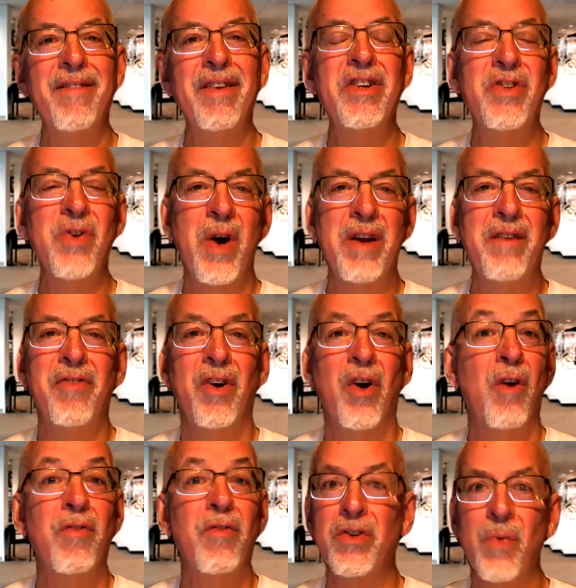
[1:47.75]
enjoyed for
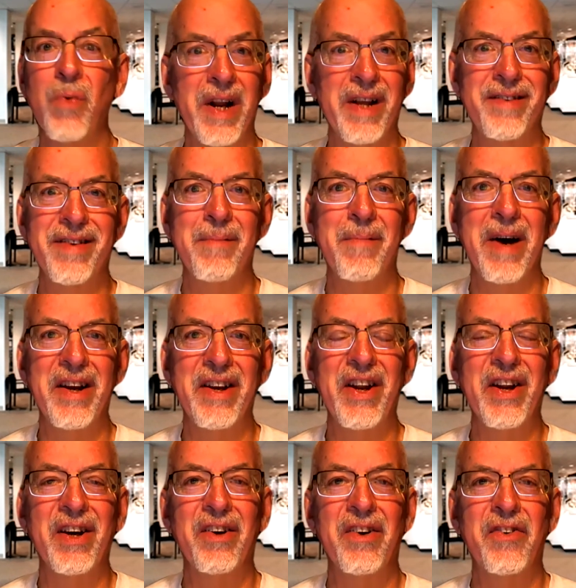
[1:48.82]
over 20 some odd
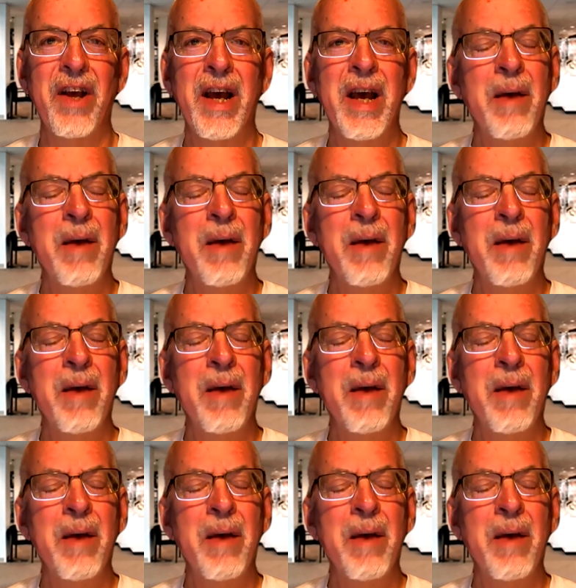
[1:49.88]
years